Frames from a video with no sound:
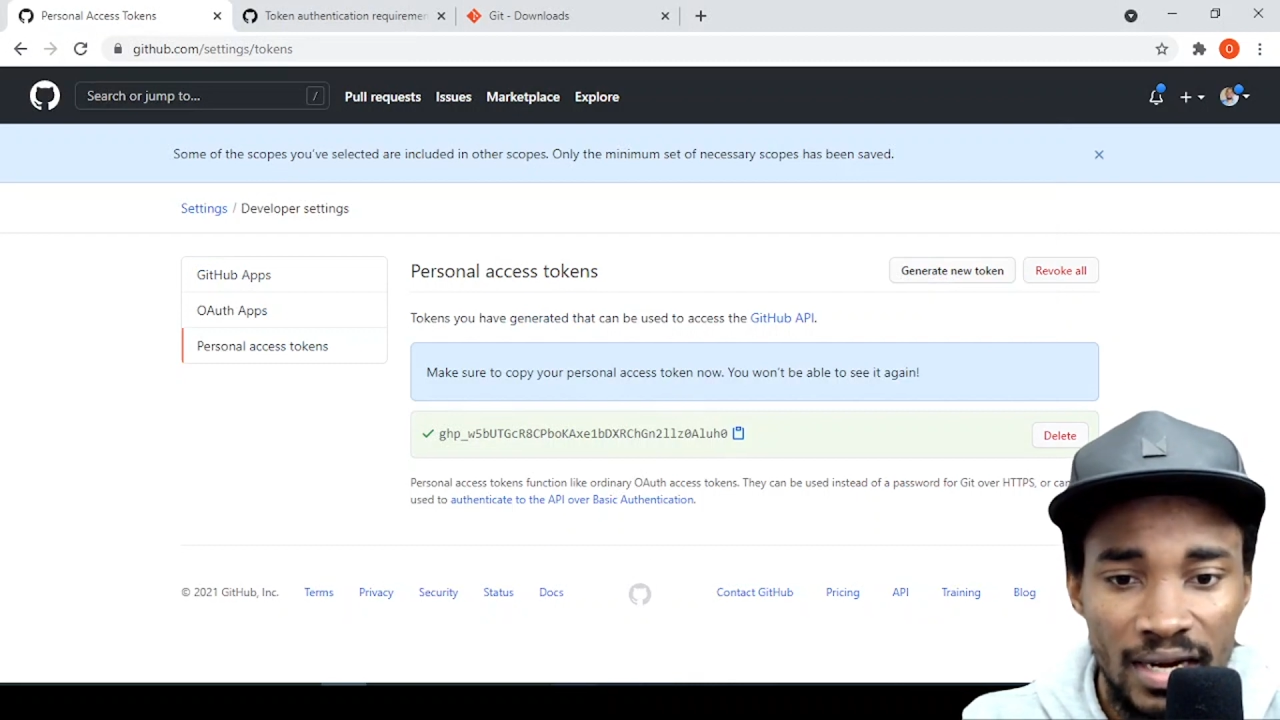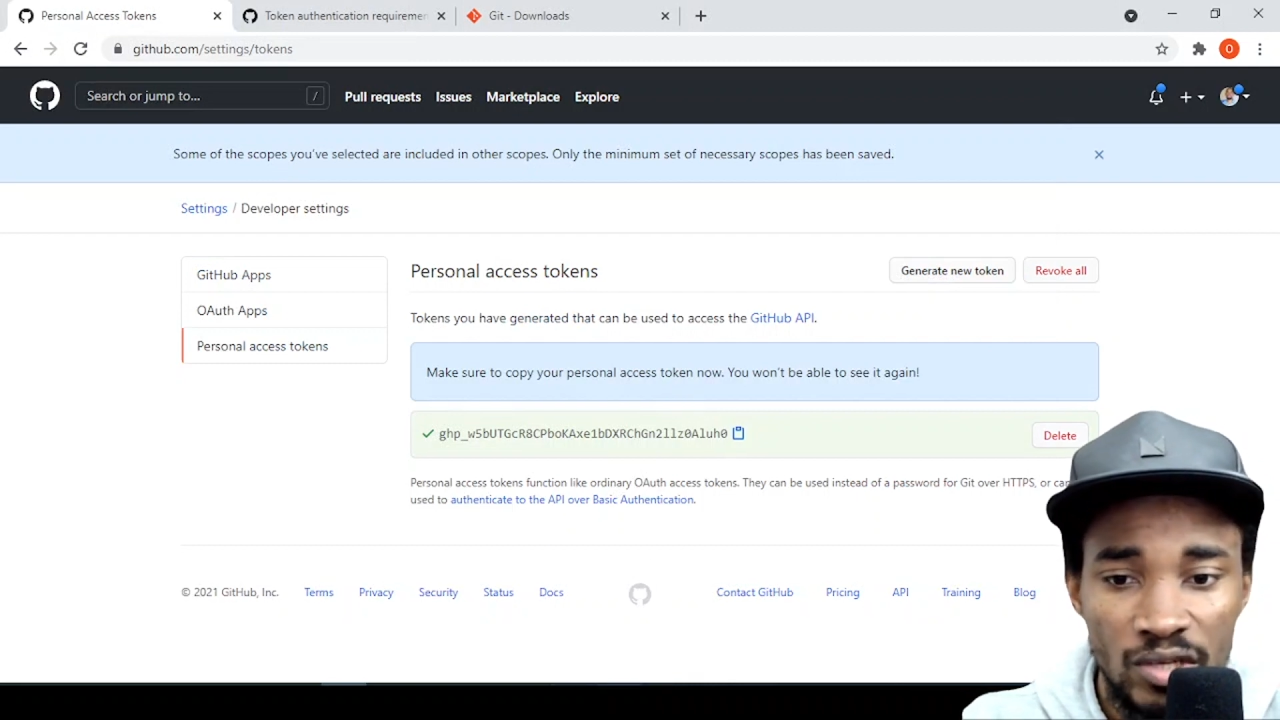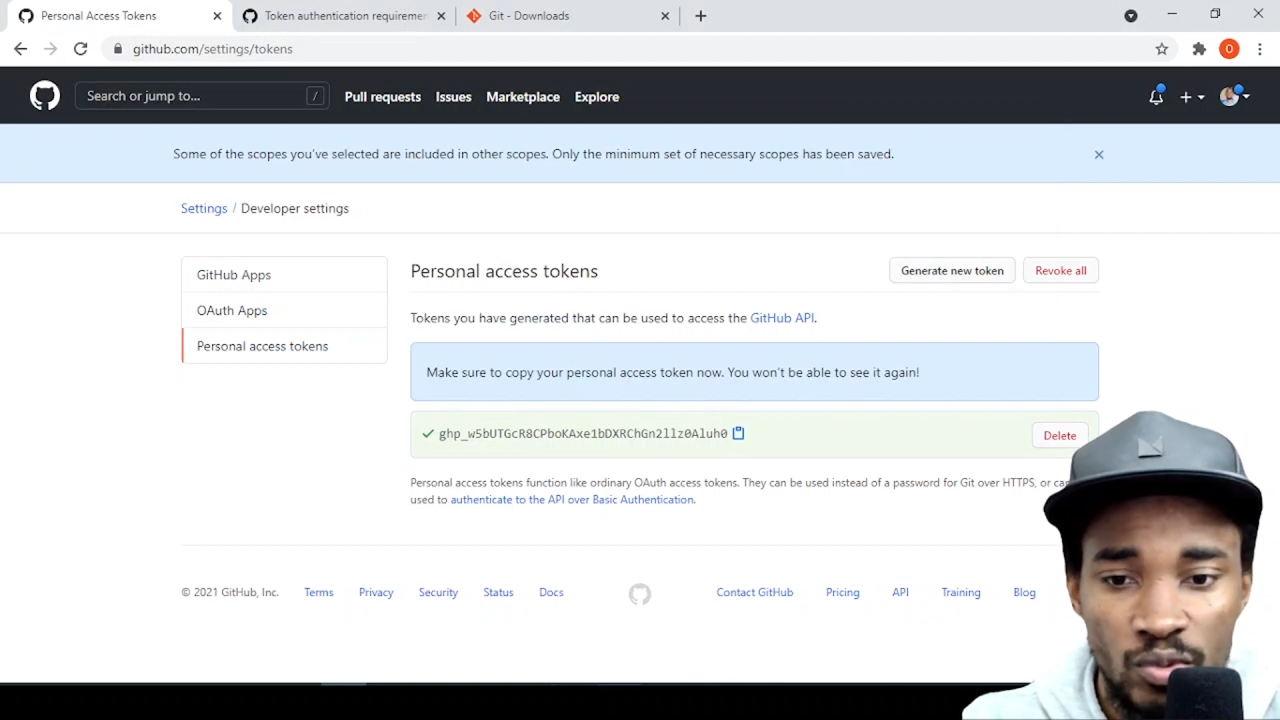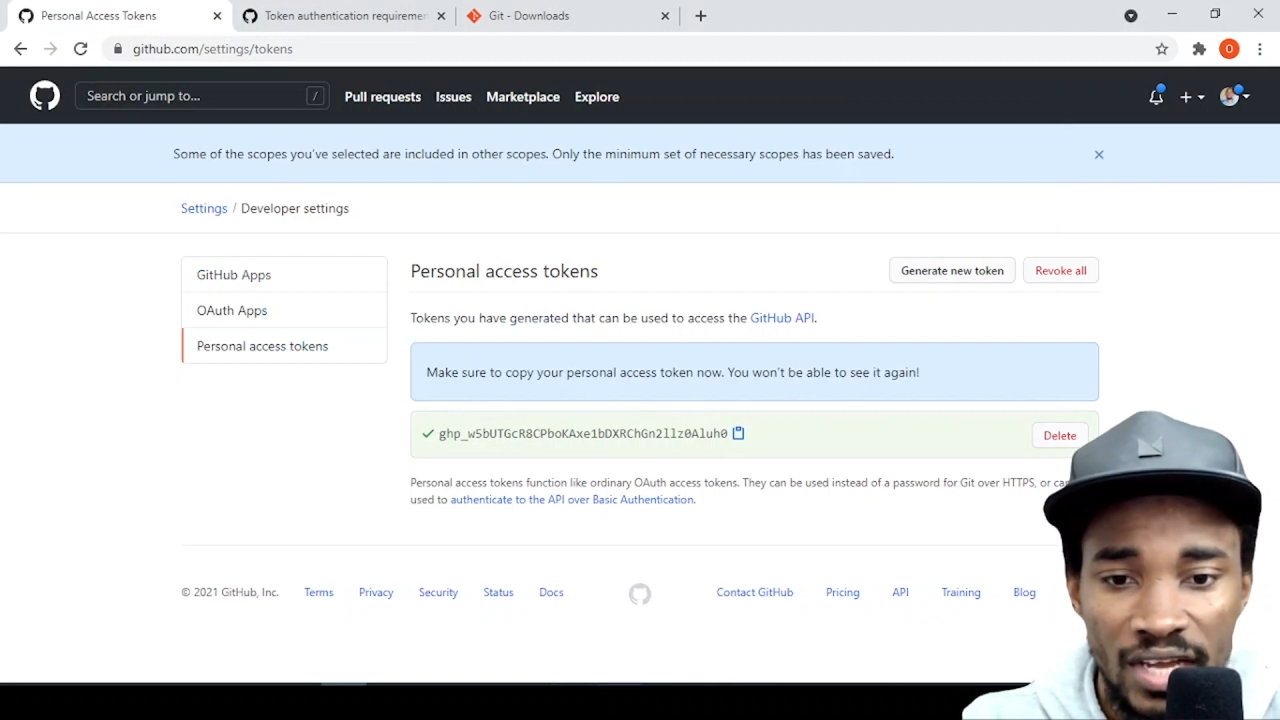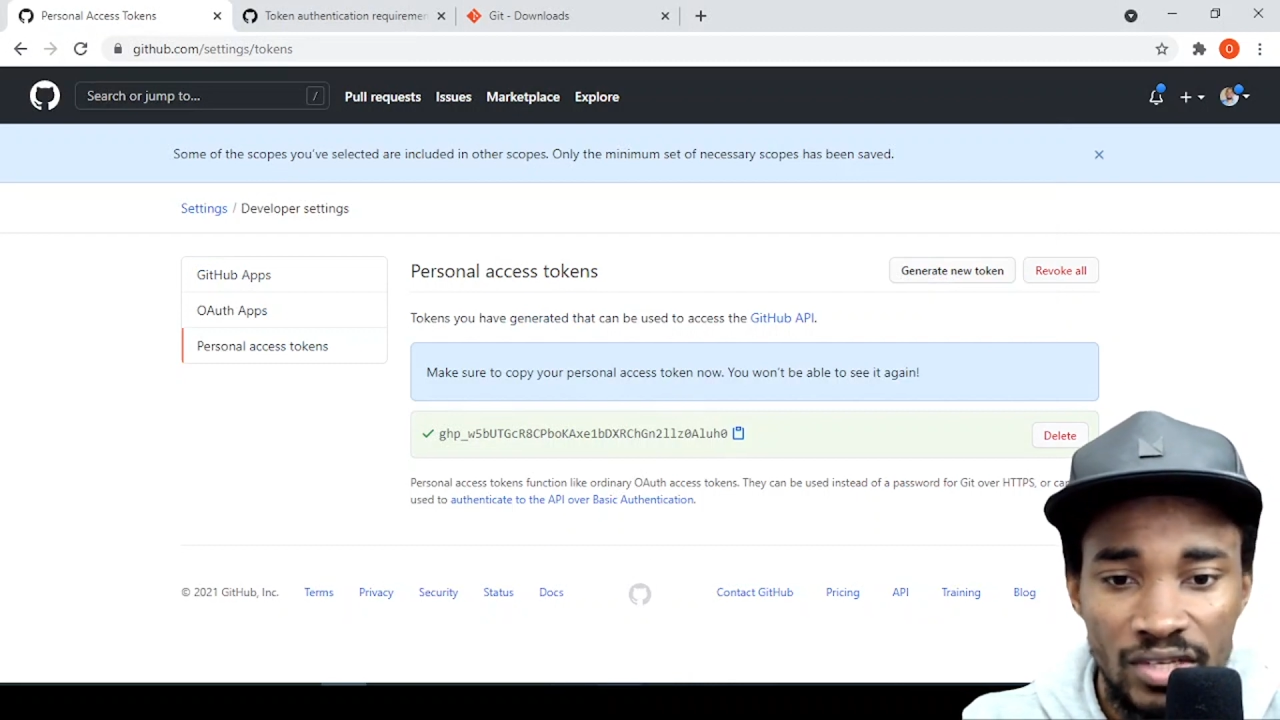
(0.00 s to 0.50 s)

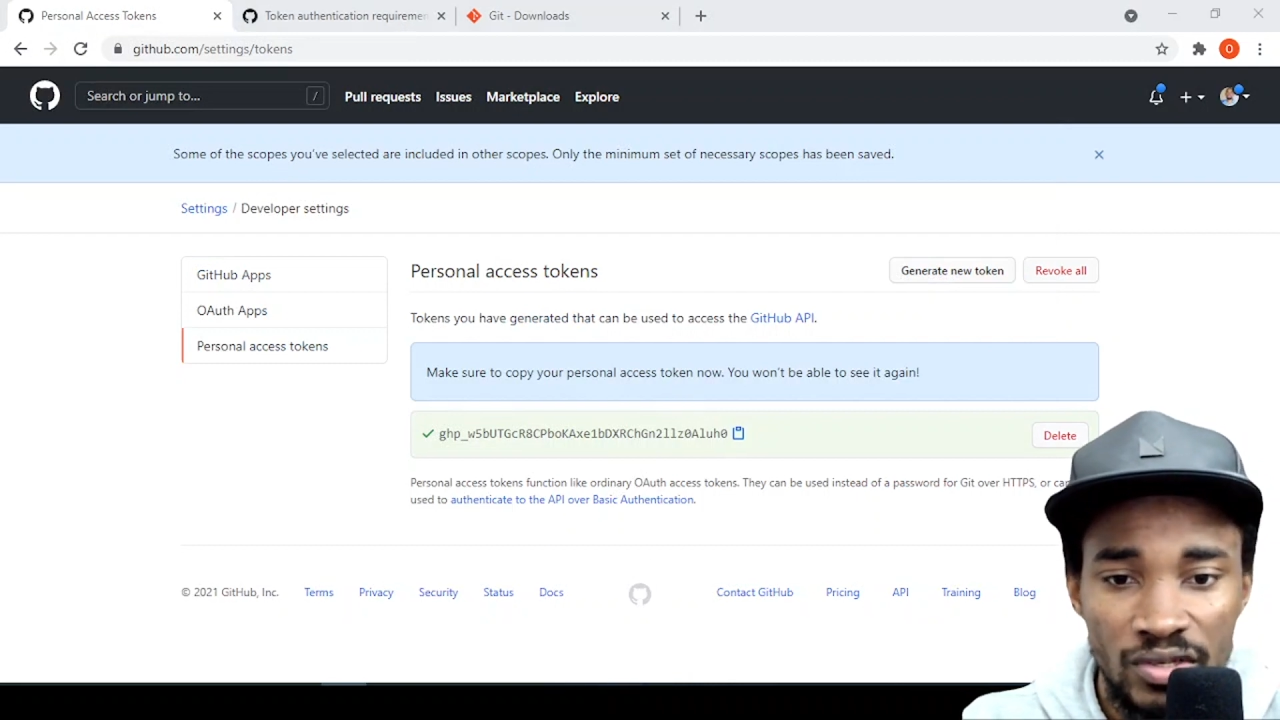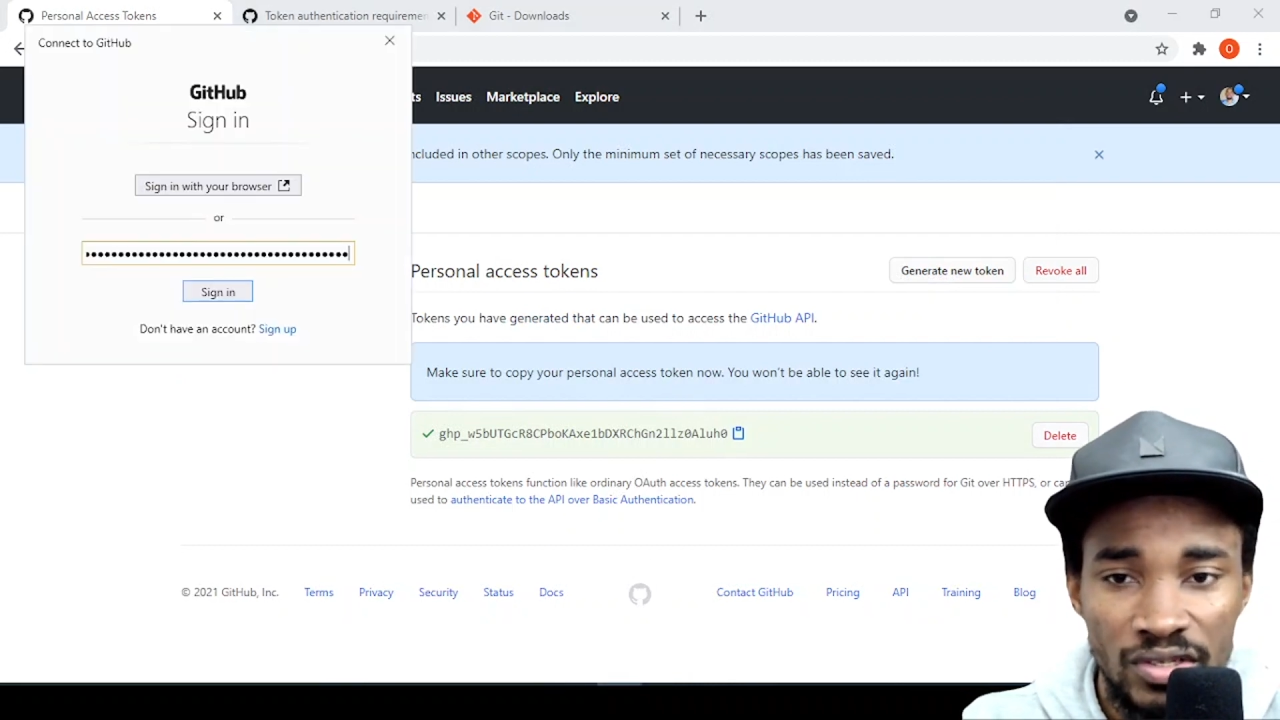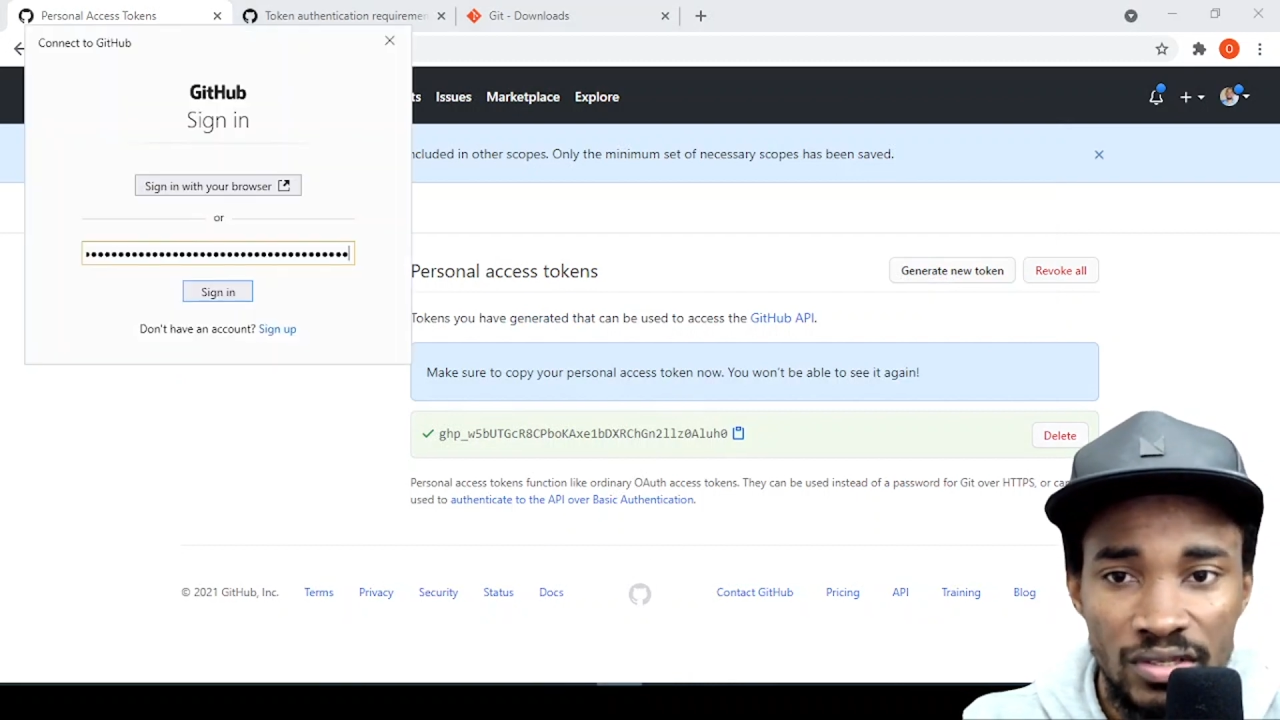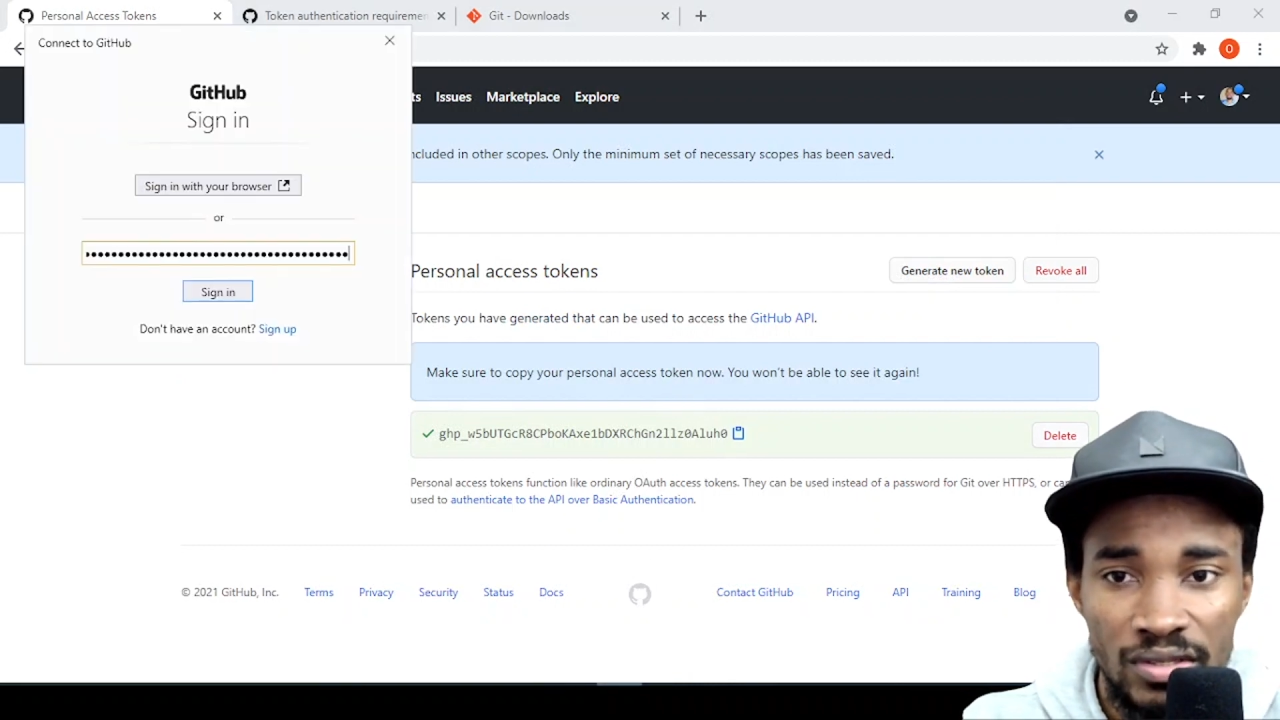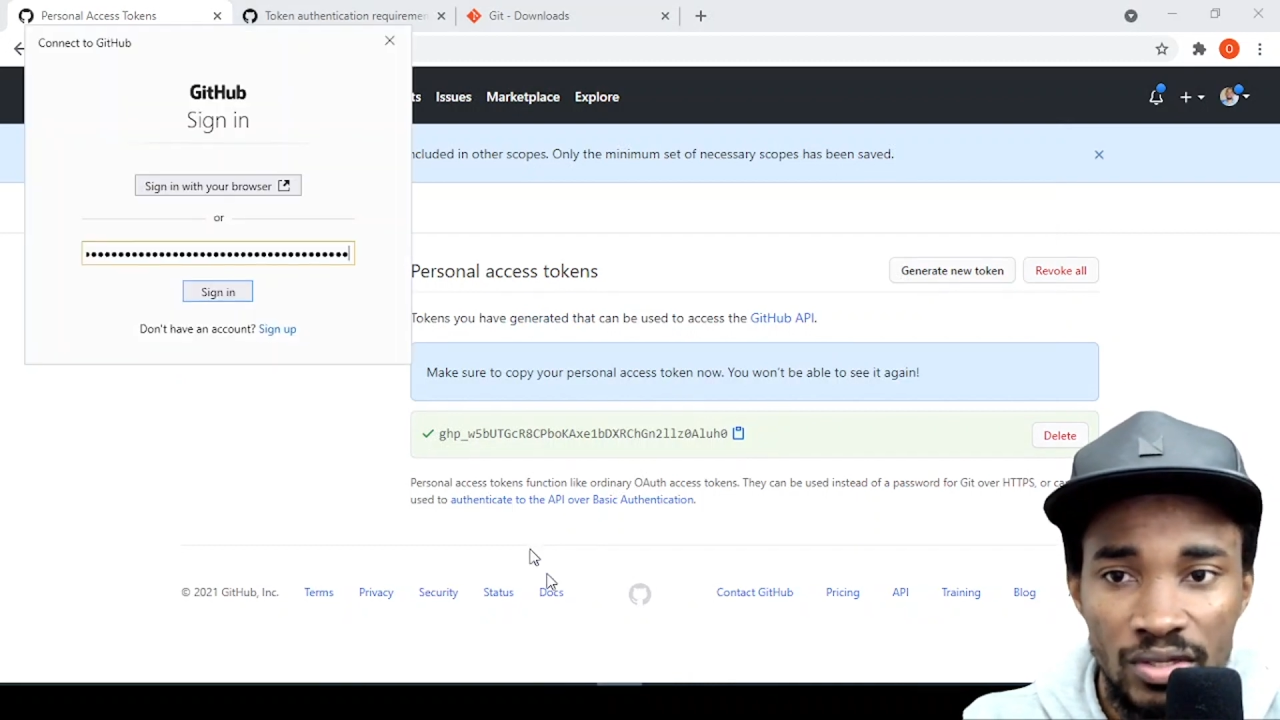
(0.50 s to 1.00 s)
that's what I just,